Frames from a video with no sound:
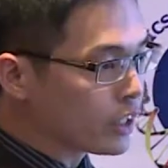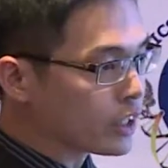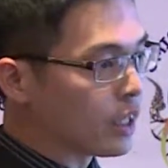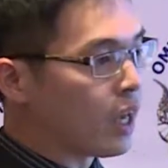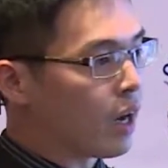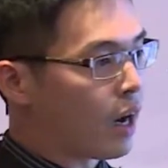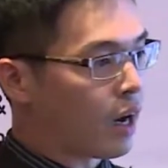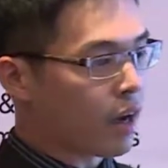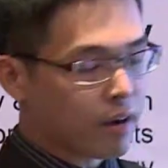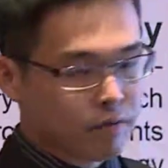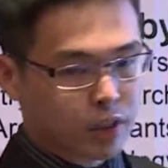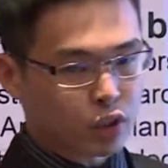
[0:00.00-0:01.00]
these
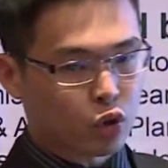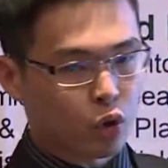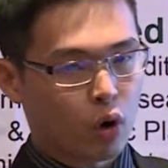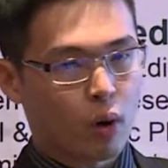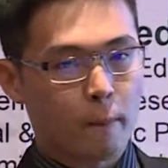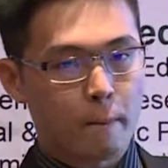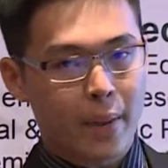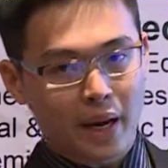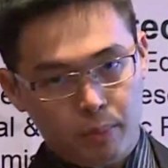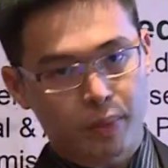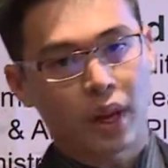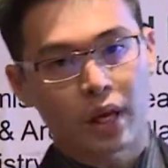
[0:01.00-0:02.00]
in vitro
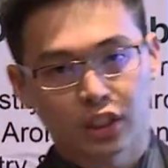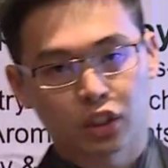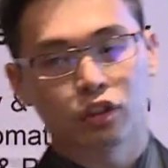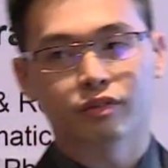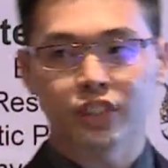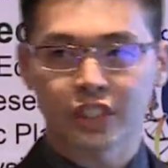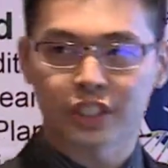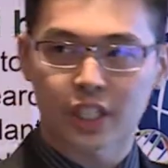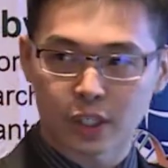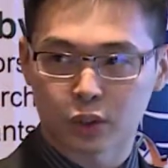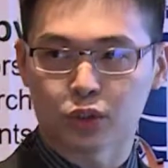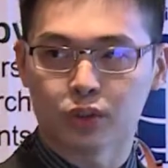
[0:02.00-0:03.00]
manipulation of these
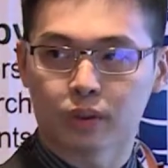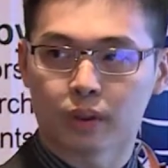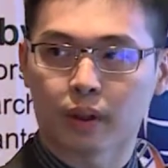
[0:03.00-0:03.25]
cells